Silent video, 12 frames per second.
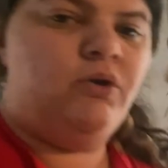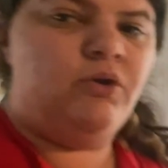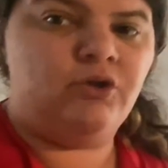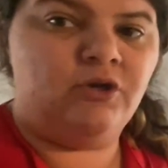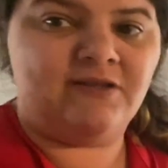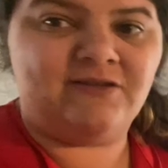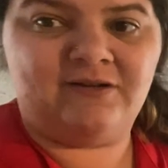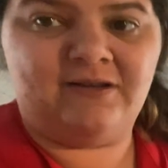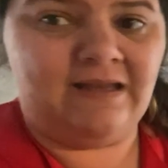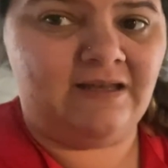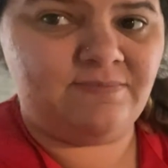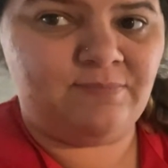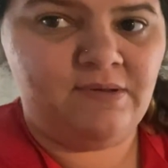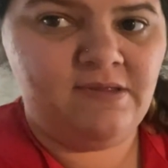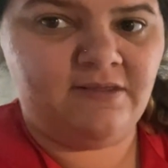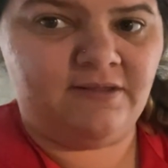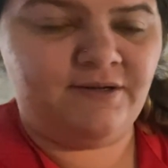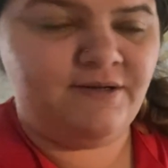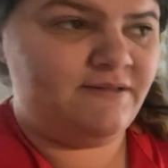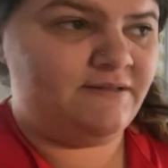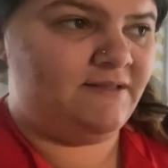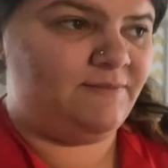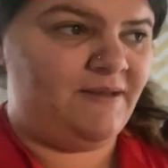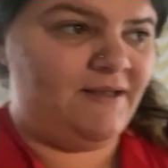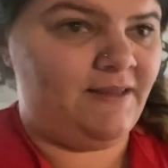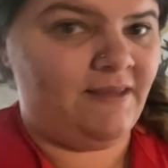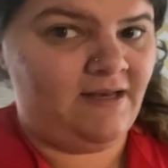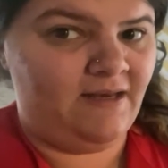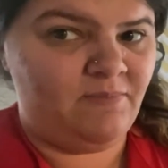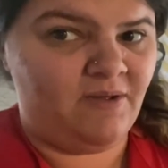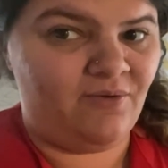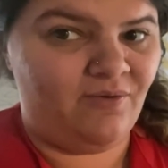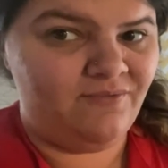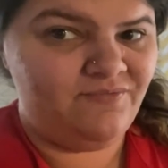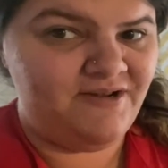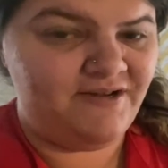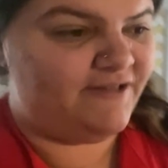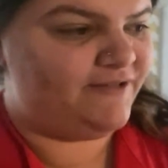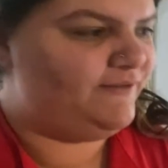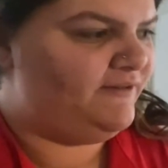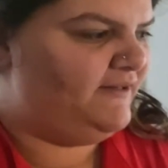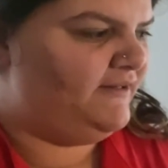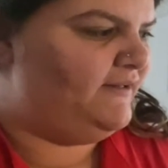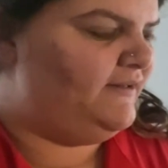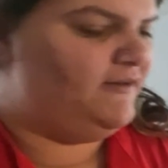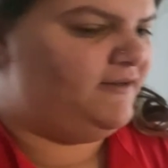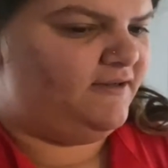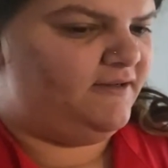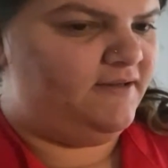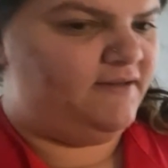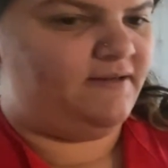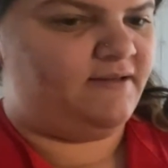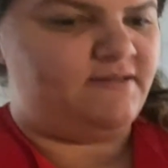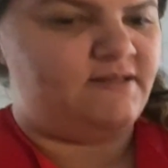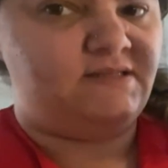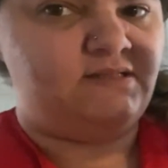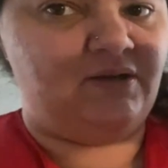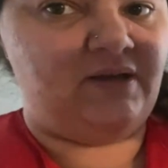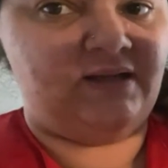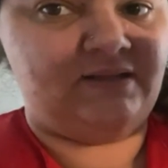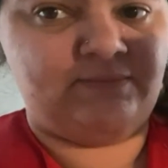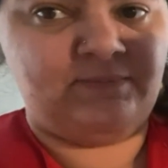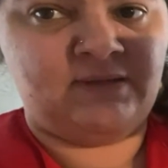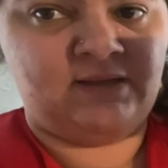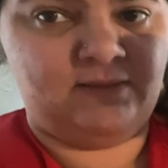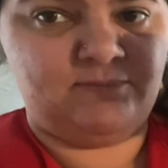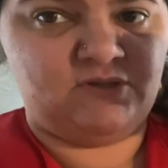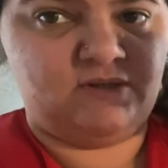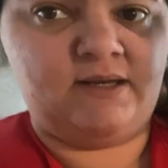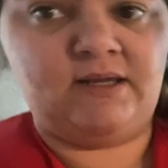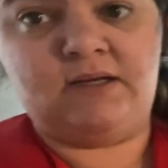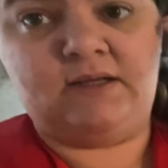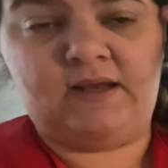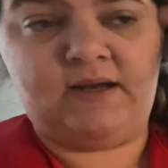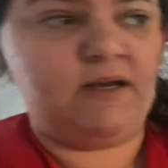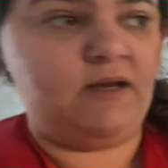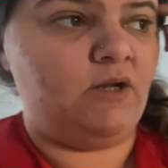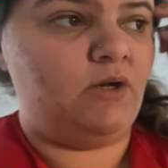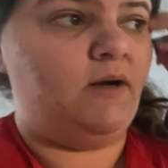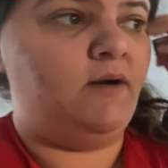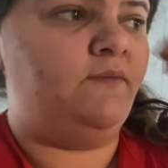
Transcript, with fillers: you guys are gonna get a spoiler alert. It's gonna be a cleaning my car video because I still got some clips on here that I need to get off.